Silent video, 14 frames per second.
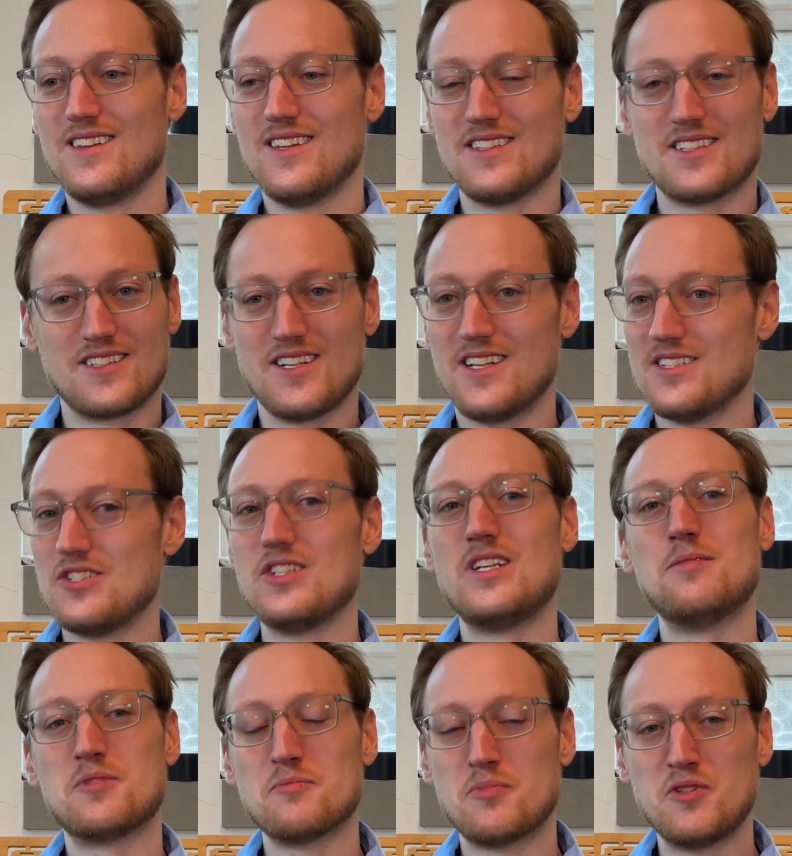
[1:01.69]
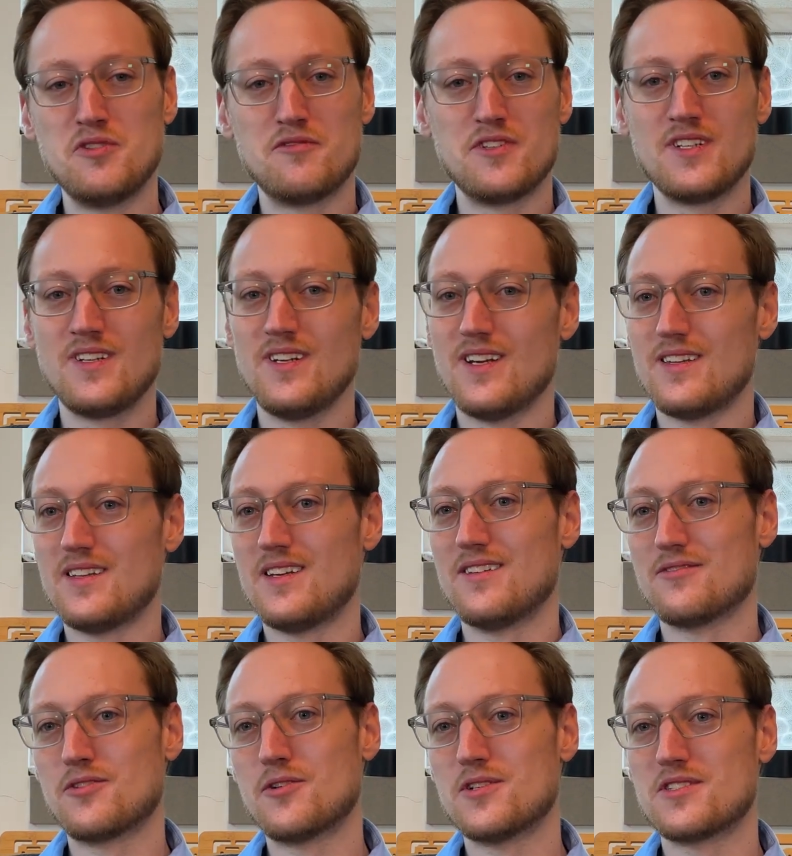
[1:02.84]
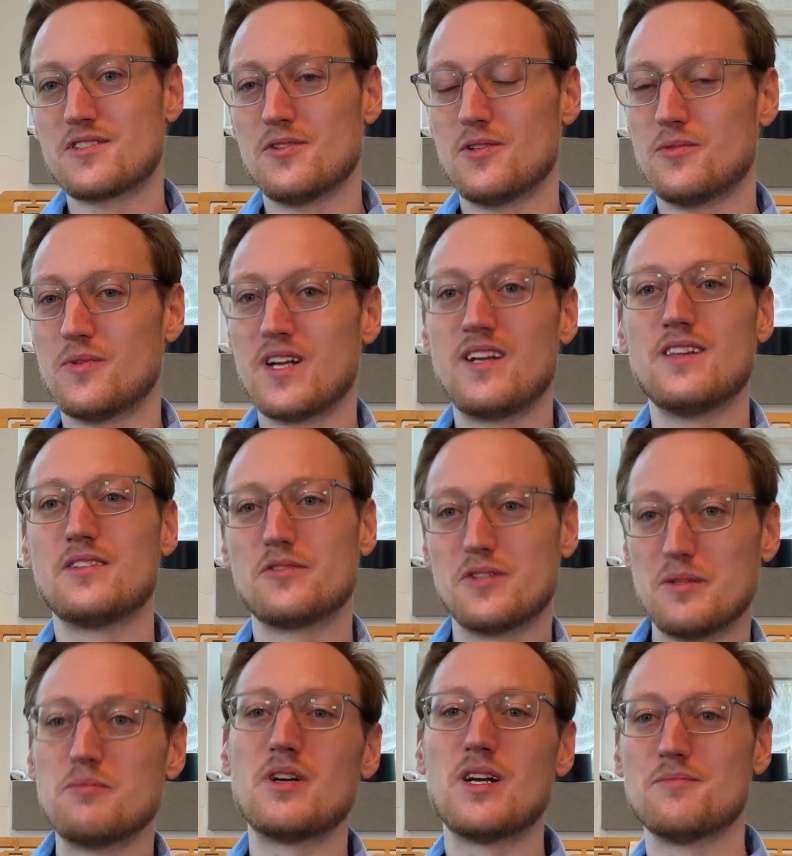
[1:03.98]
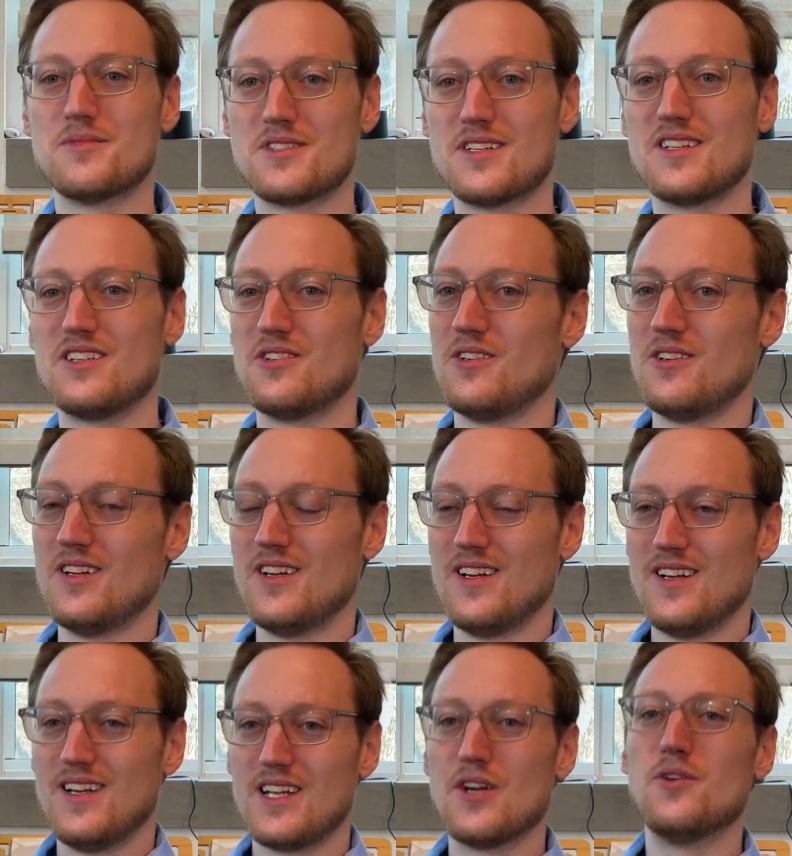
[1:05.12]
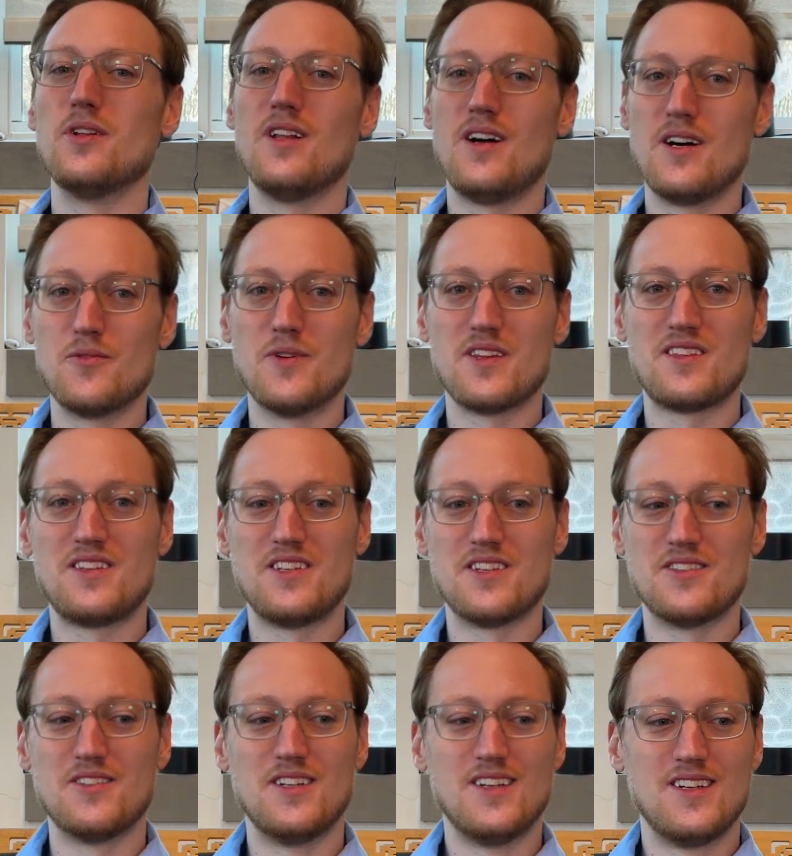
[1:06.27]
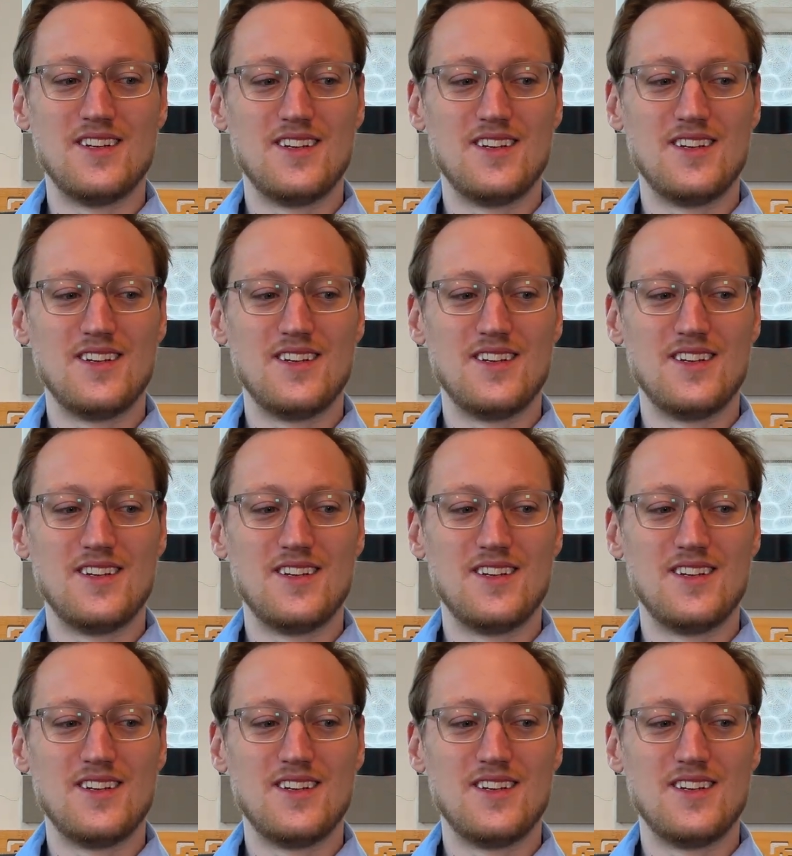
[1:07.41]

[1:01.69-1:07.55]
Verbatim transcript: the technology keeps improving, and then of course the whole regulatory problems that go go along with you know